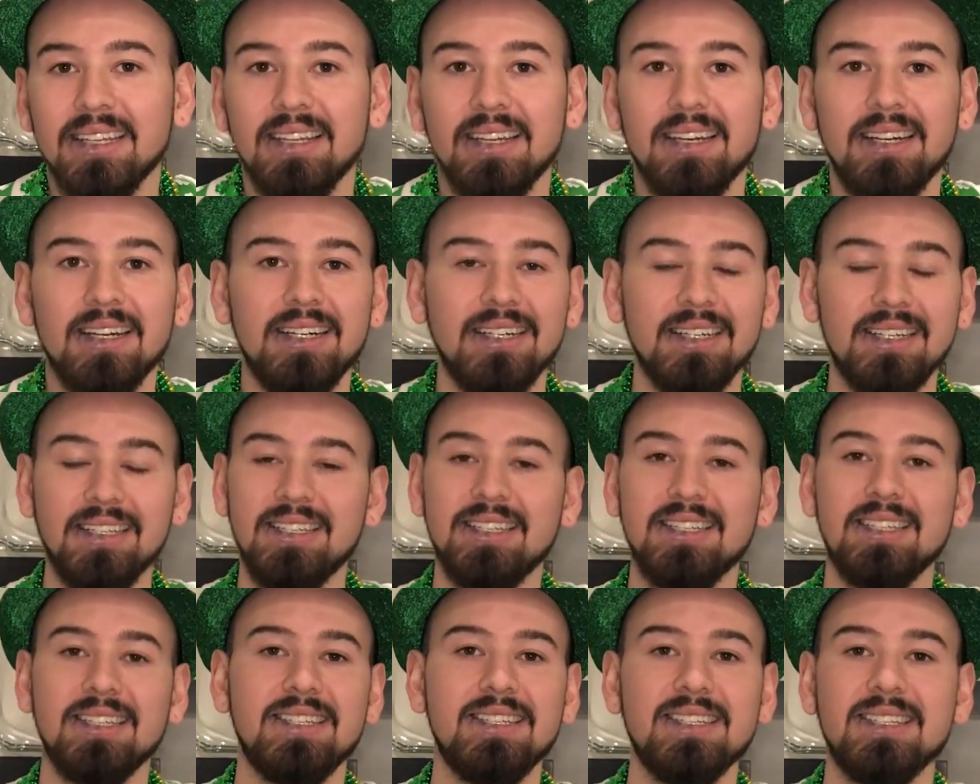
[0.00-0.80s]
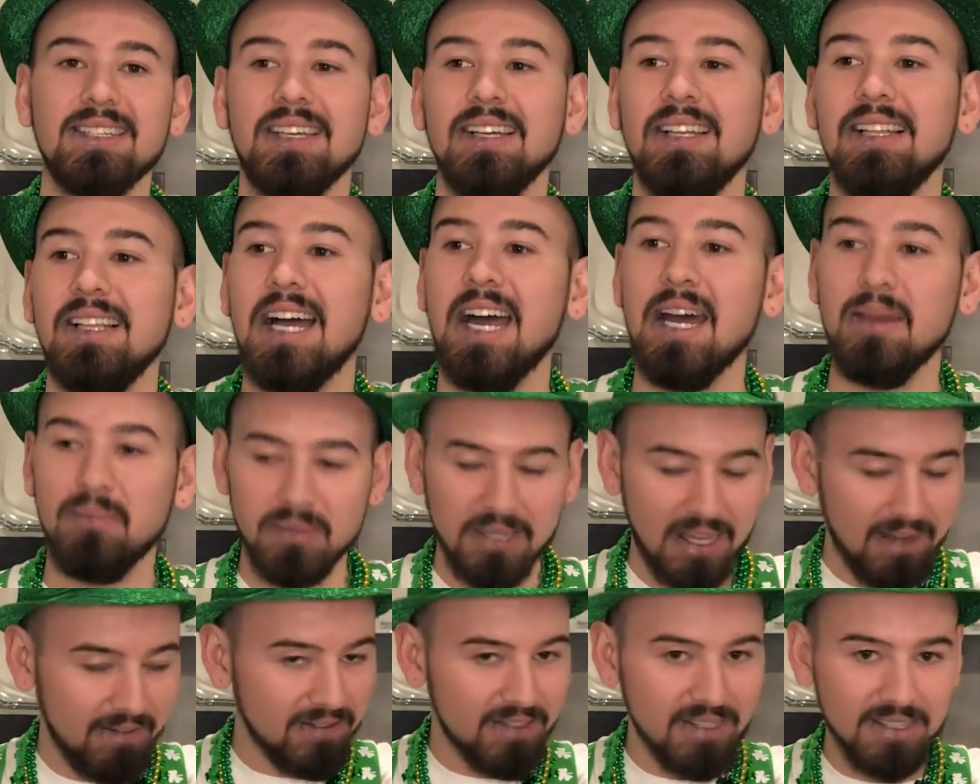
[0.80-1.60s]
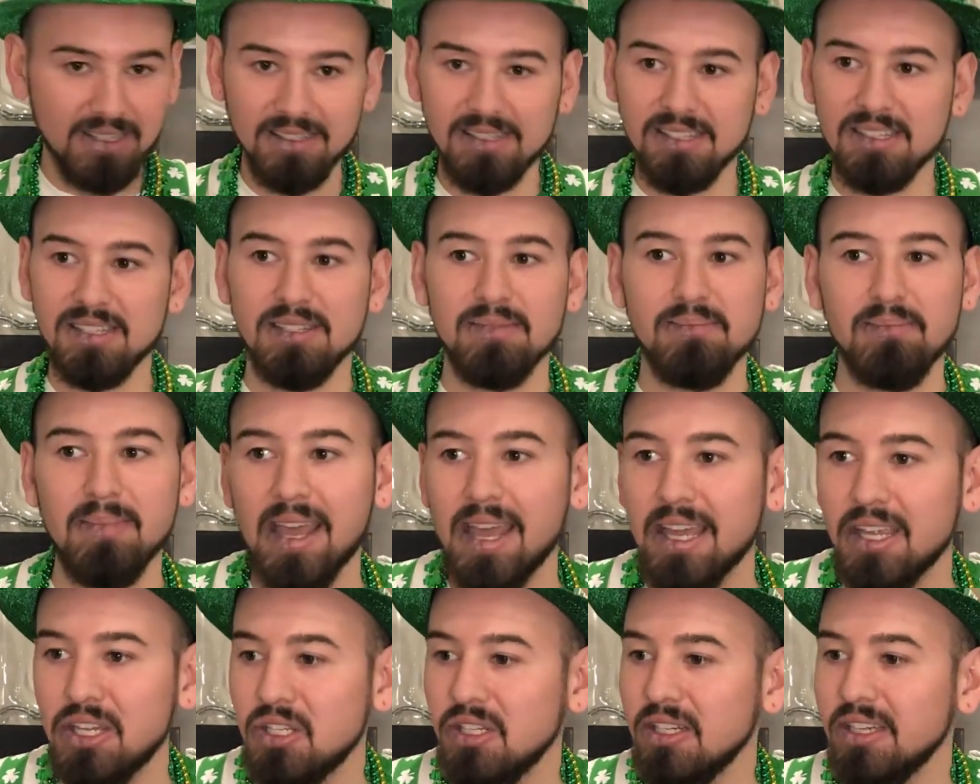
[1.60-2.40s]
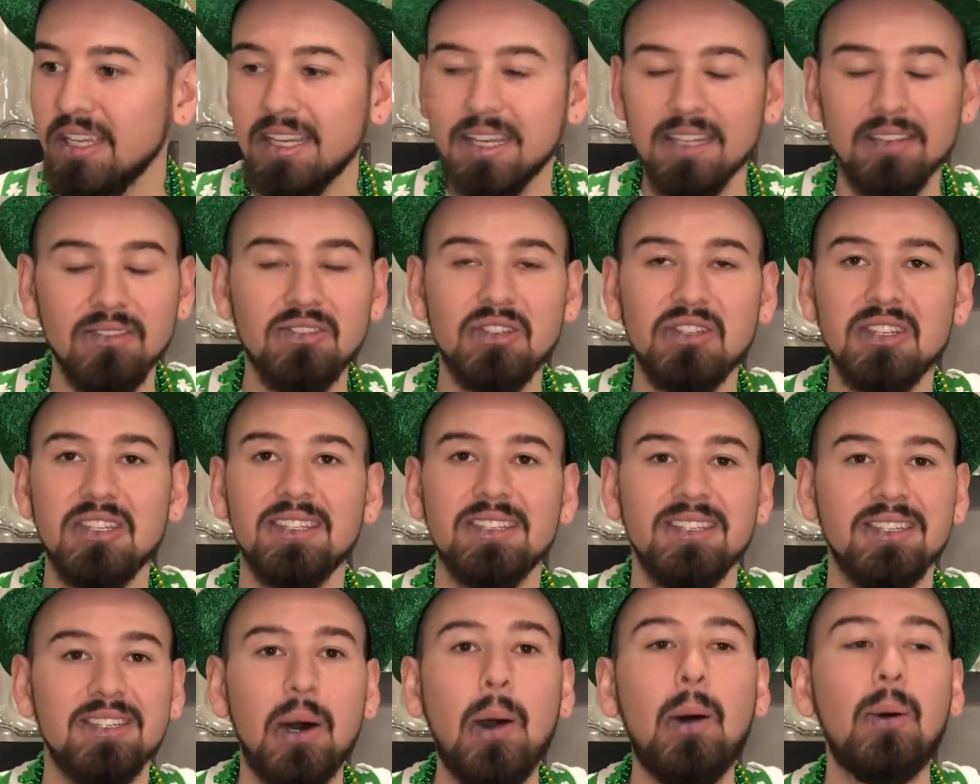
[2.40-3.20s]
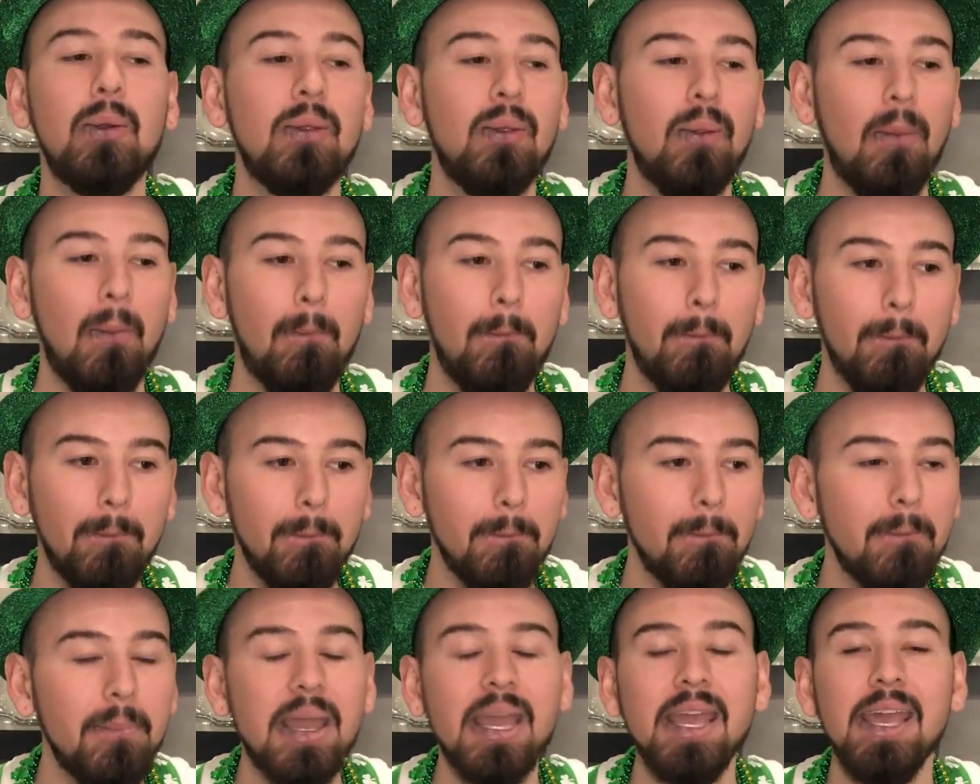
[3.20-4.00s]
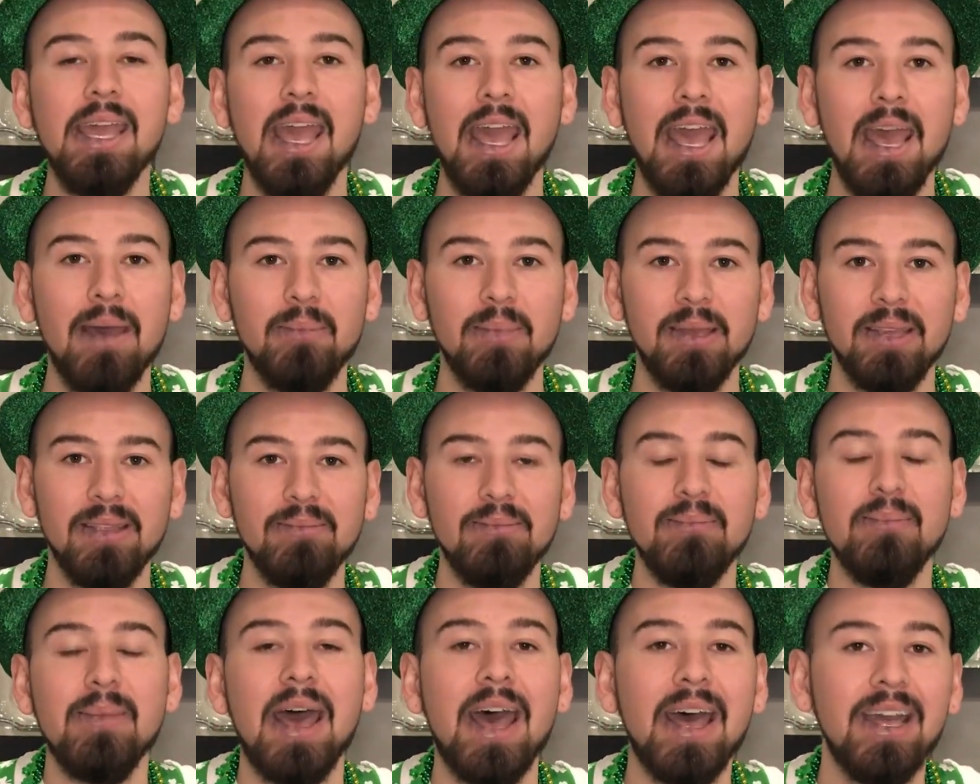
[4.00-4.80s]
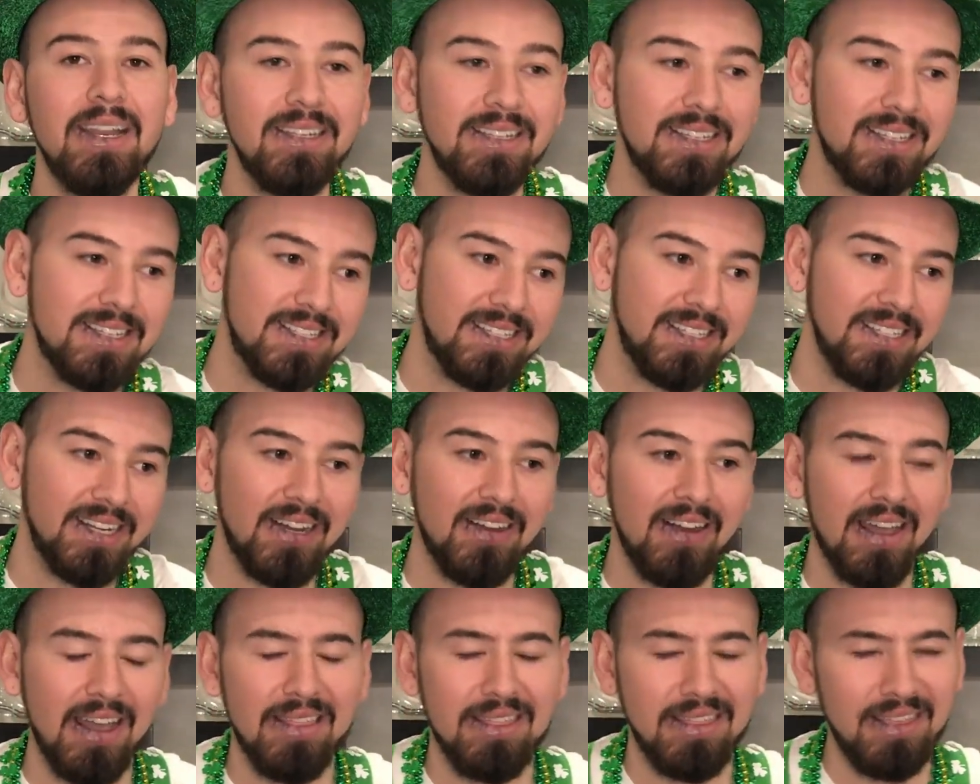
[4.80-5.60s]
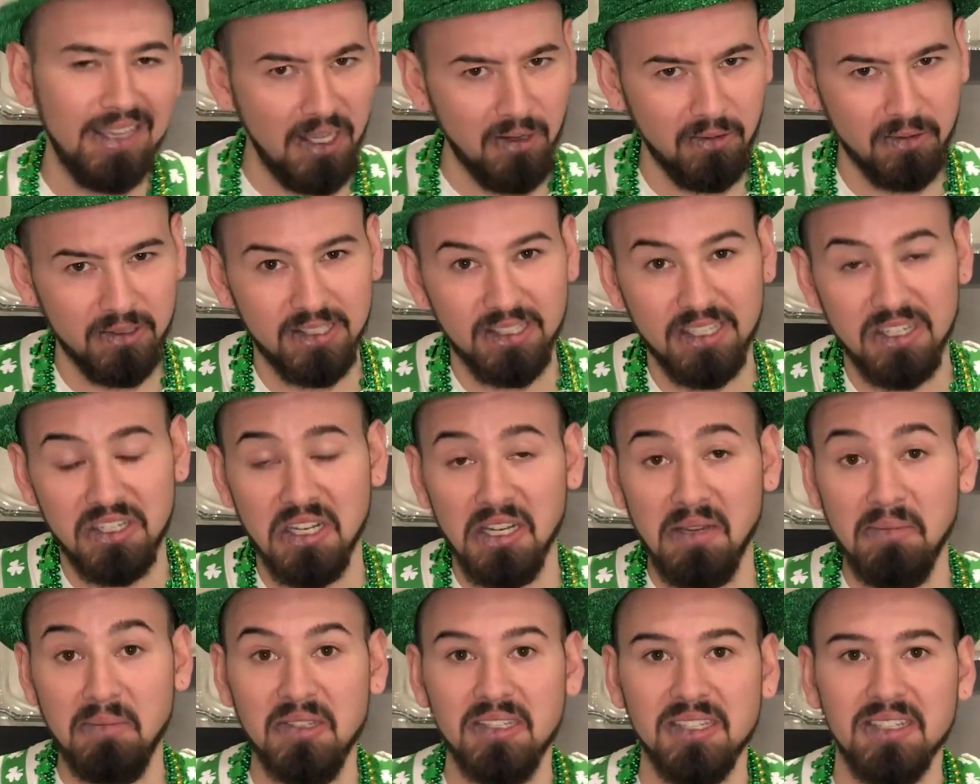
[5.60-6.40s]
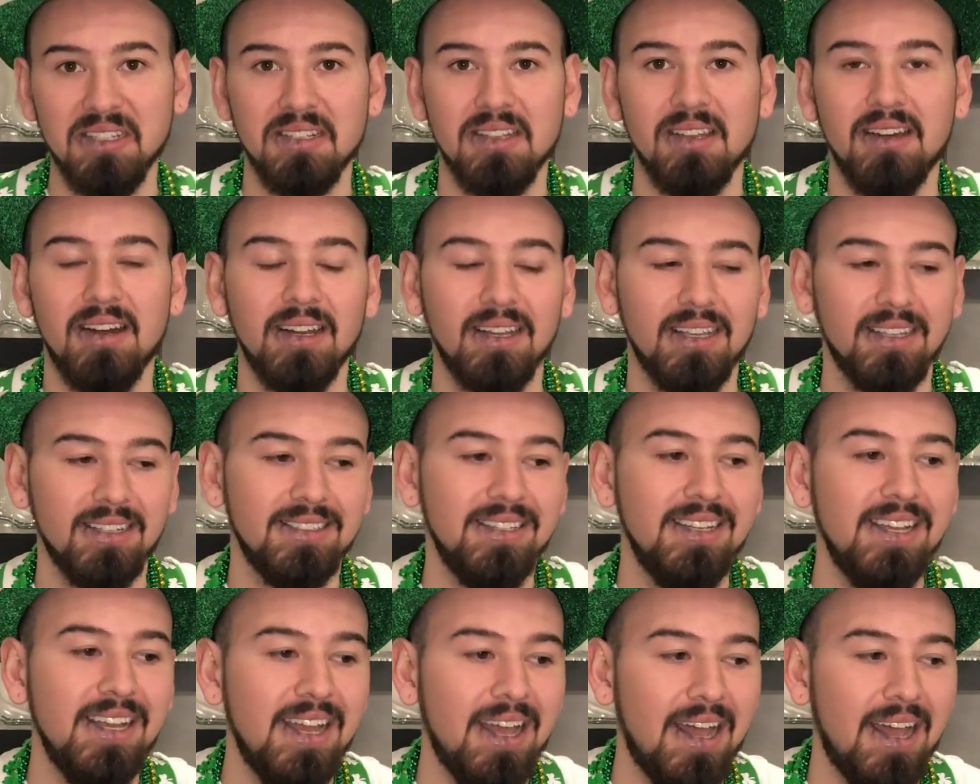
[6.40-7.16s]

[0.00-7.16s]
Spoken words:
It just collapsed. I was smashing it. It was just total mayhem and madness, I think it was the Jameson talking.